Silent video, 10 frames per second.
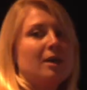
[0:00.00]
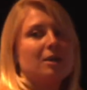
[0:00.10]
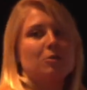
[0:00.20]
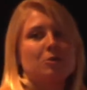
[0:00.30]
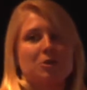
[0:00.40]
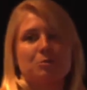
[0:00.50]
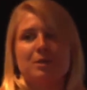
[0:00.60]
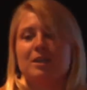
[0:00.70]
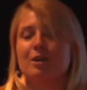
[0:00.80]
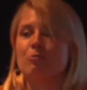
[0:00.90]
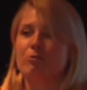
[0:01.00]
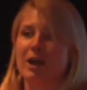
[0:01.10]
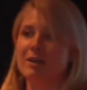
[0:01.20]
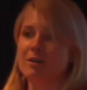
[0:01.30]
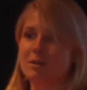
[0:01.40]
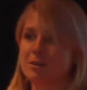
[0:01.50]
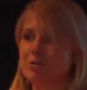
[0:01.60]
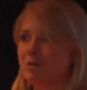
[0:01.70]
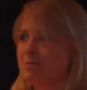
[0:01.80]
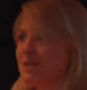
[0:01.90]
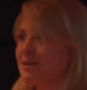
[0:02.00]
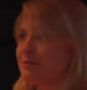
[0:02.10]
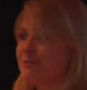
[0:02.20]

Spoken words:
You could be a writer, you could be a